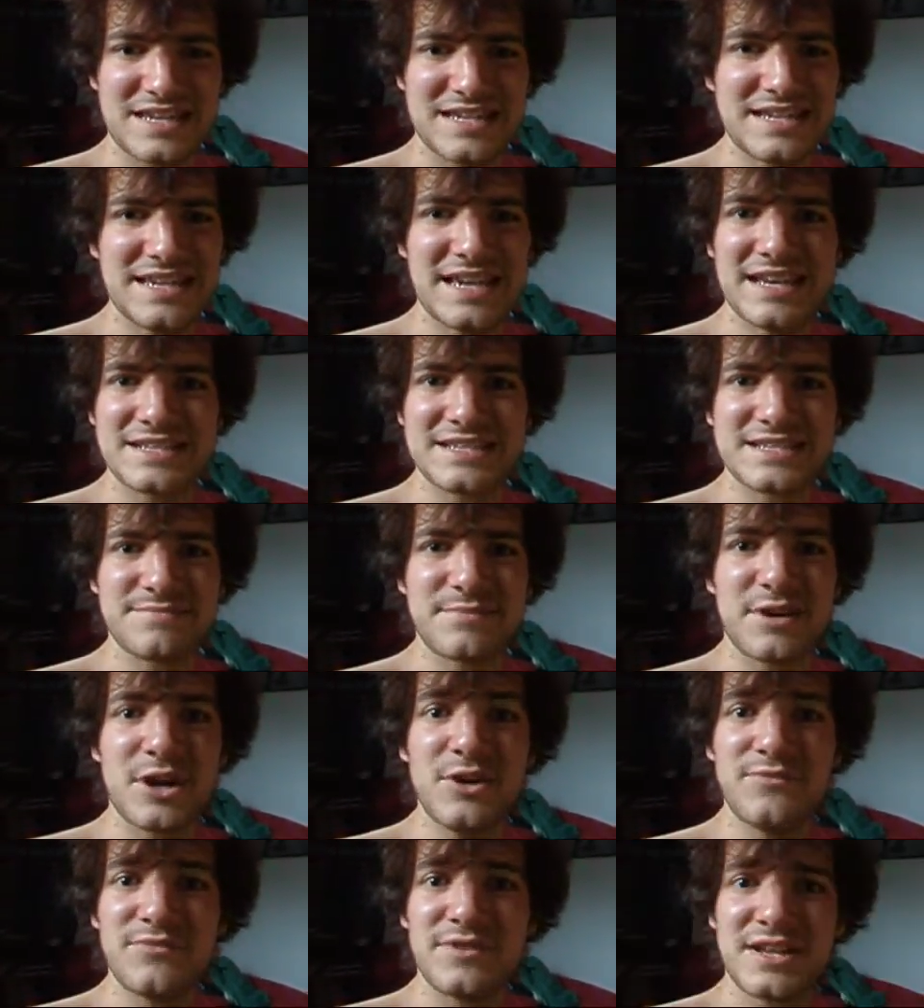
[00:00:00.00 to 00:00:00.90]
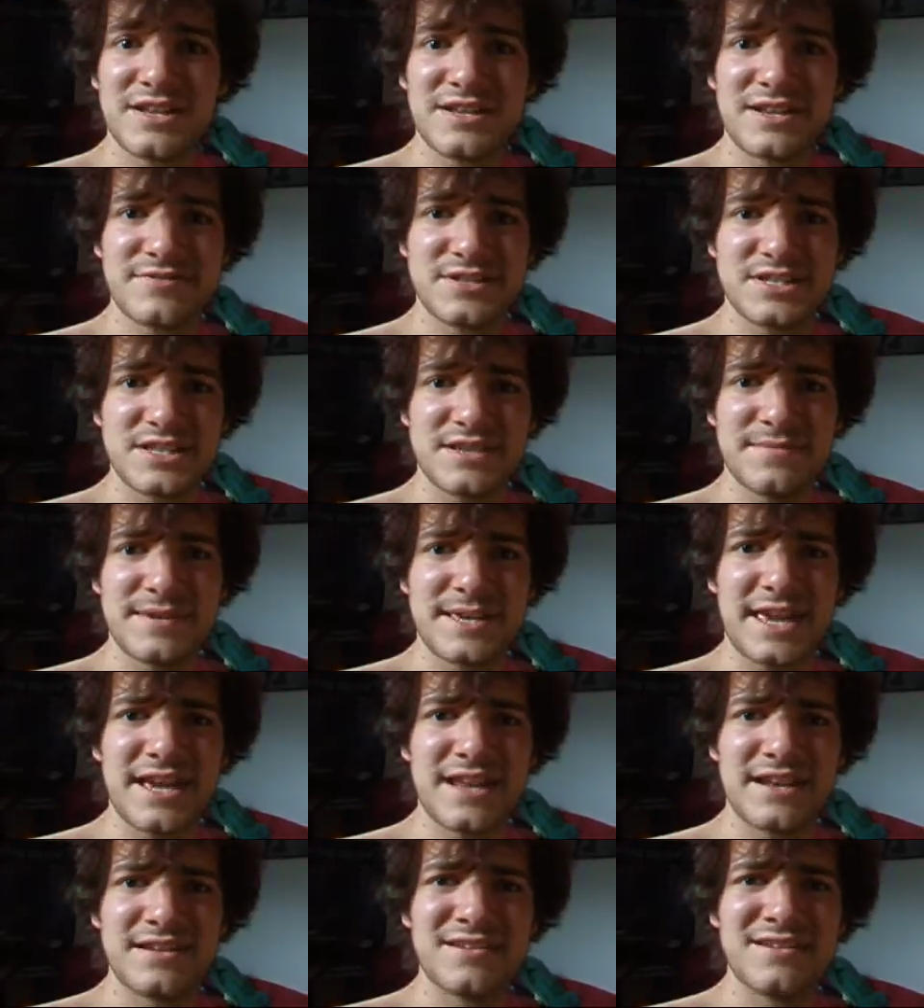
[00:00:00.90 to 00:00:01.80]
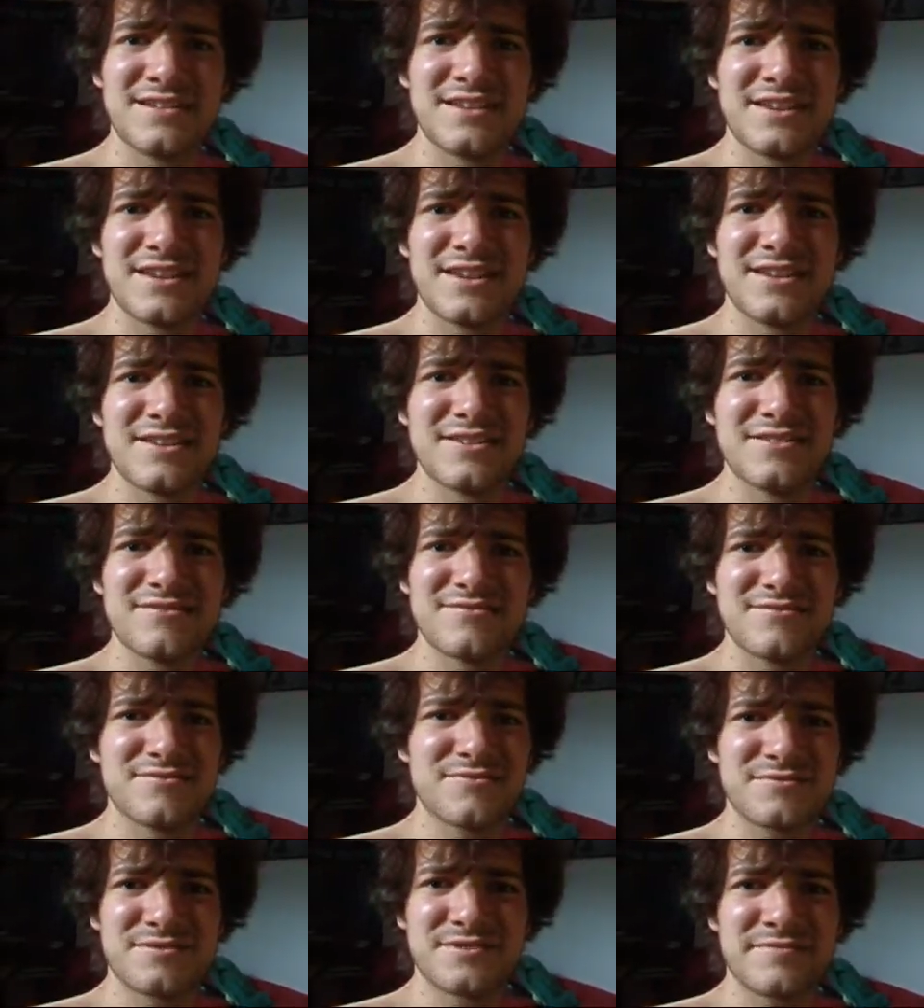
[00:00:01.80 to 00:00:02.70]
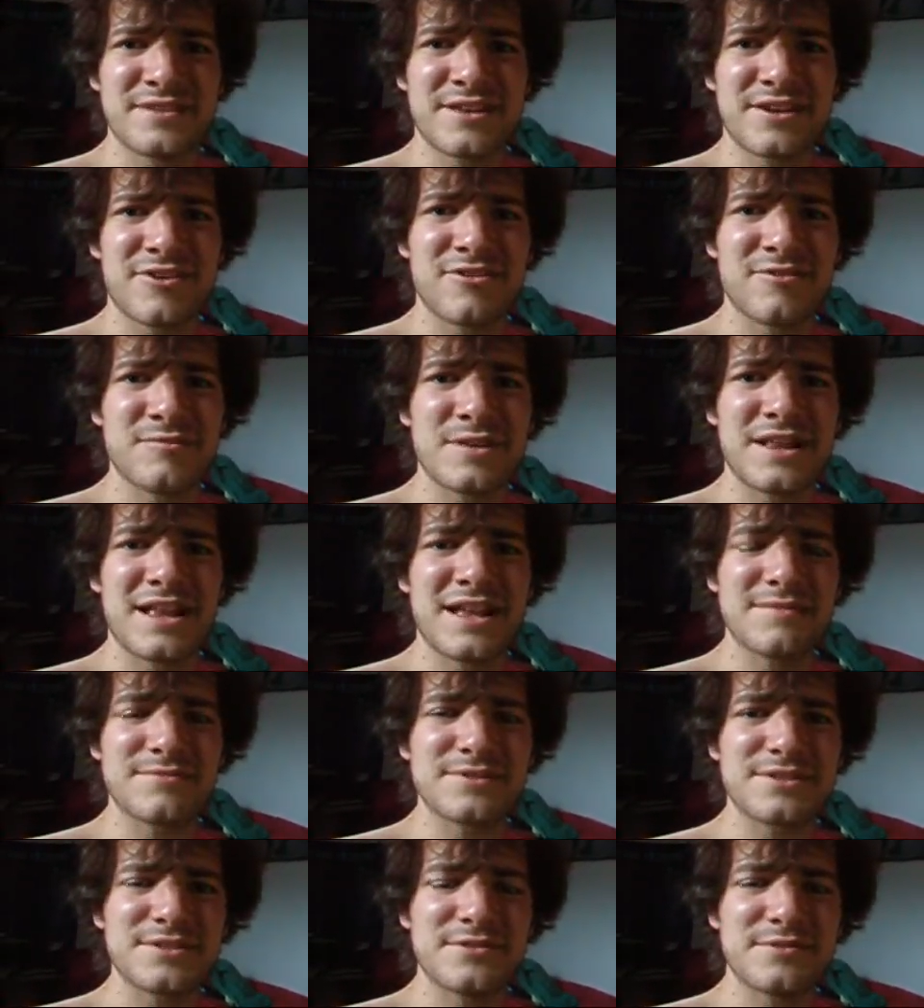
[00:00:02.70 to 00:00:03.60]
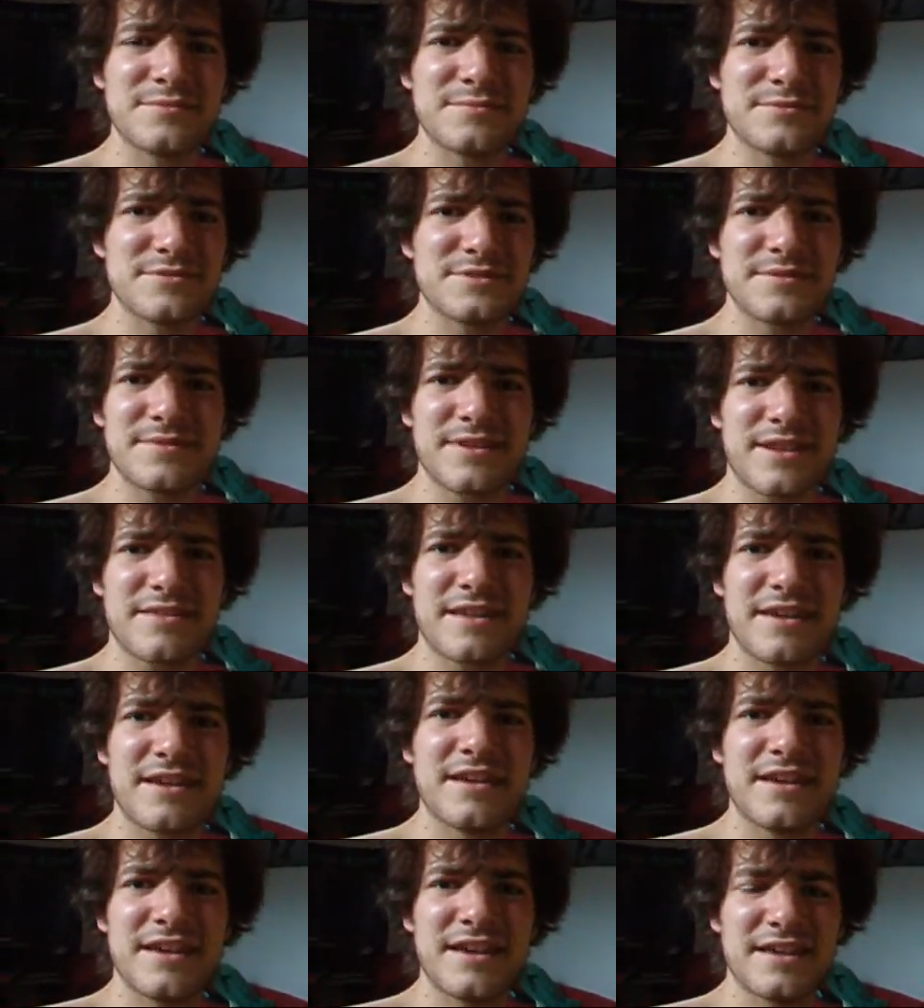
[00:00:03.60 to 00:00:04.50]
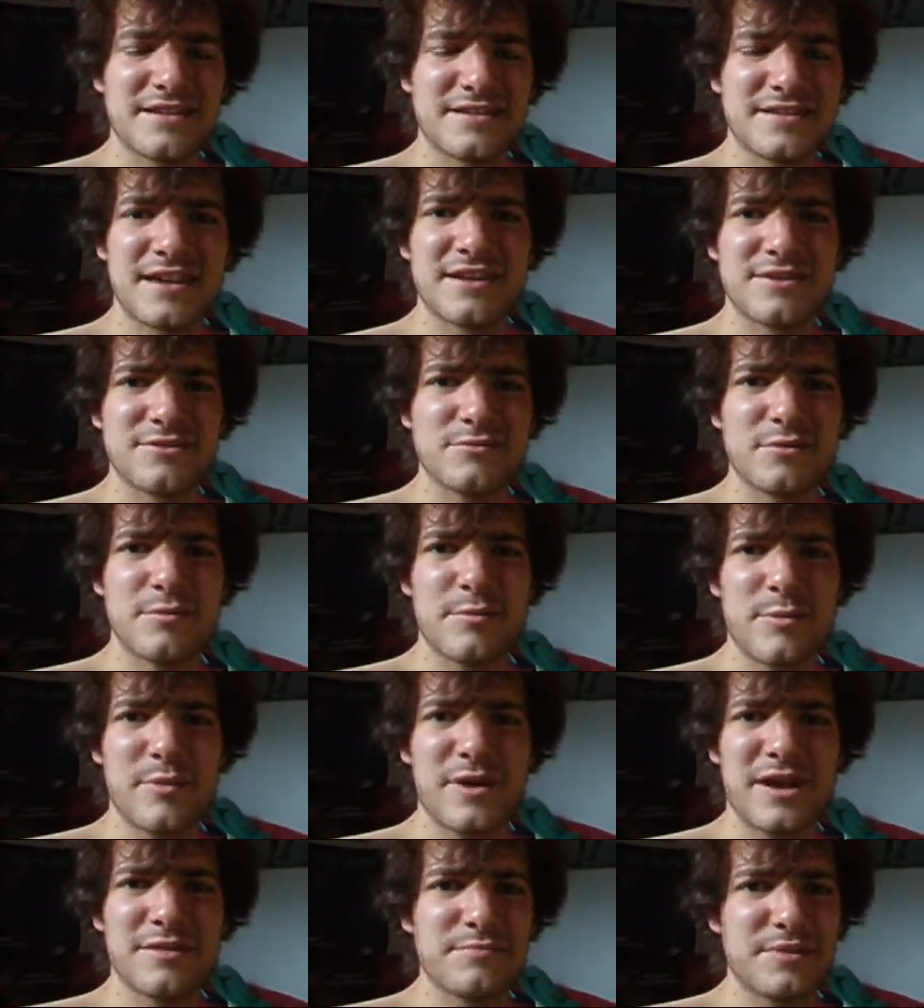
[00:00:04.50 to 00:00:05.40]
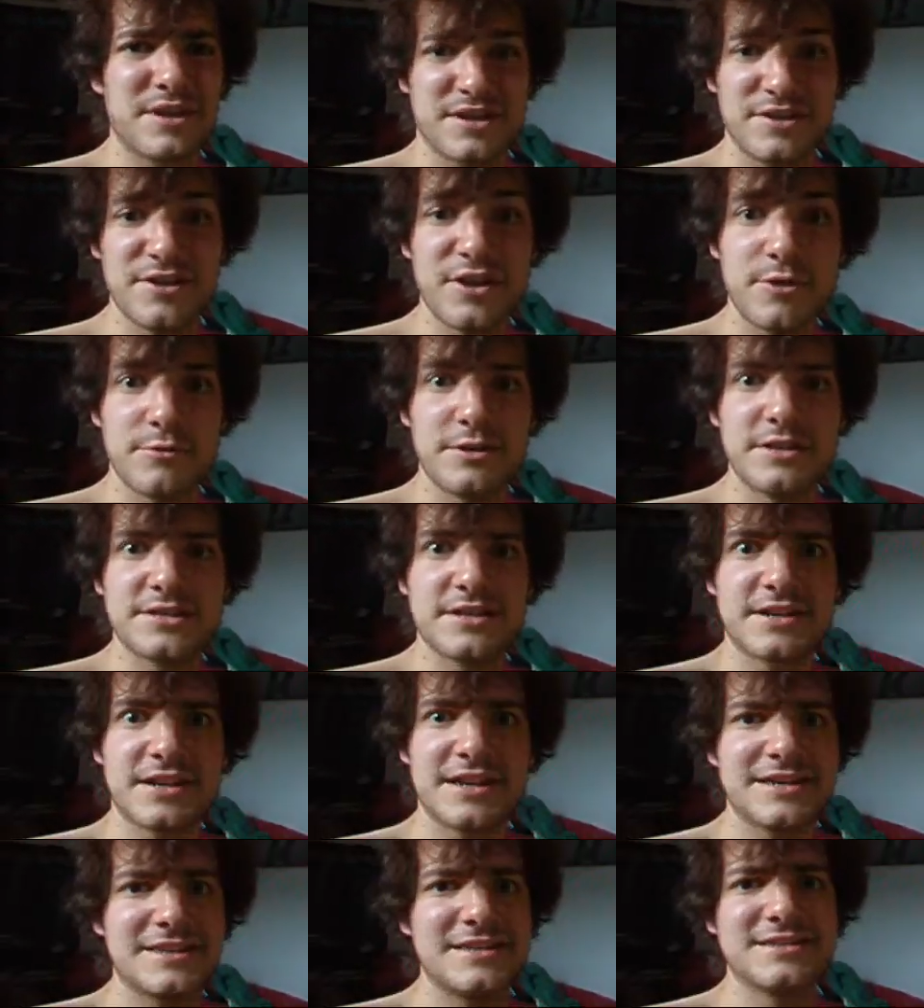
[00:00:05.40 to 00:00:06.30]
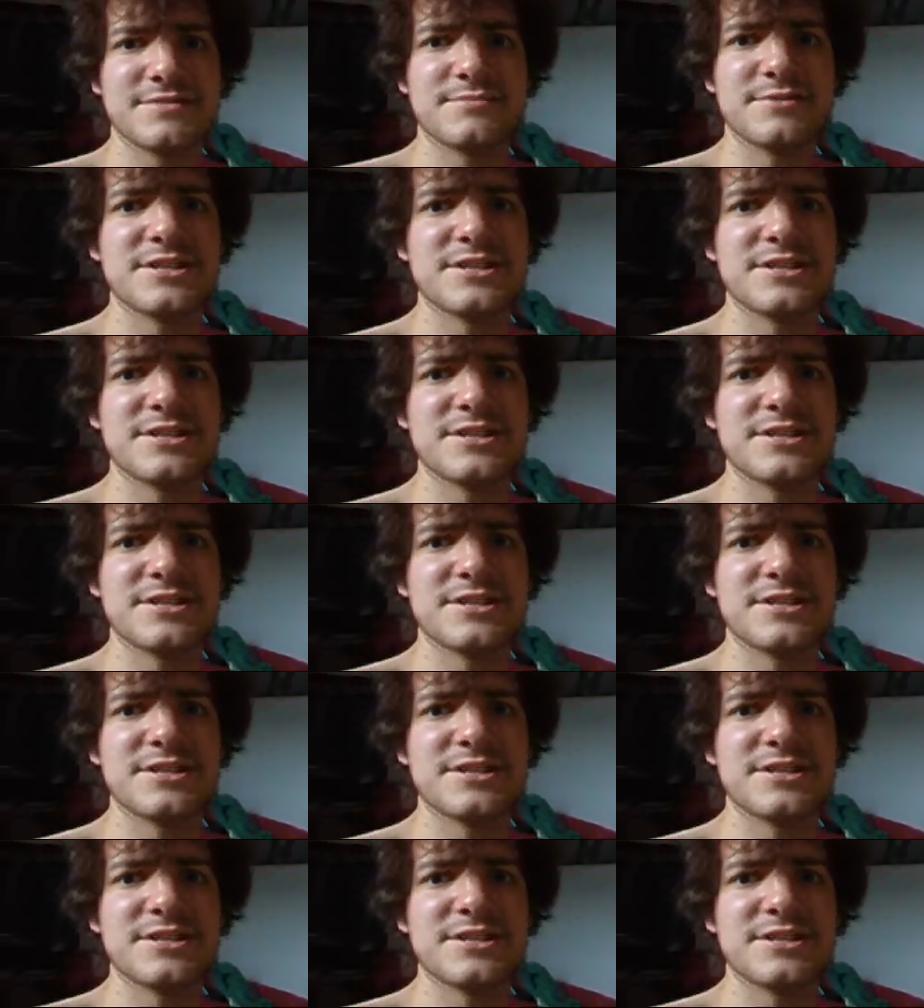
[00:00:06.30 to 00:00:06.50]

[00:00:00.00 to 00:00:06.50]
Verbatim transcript: yes, but hopefully I'll never see him again or something horrible happened to him or something like that and, and all will be well. But I know he's going to hate these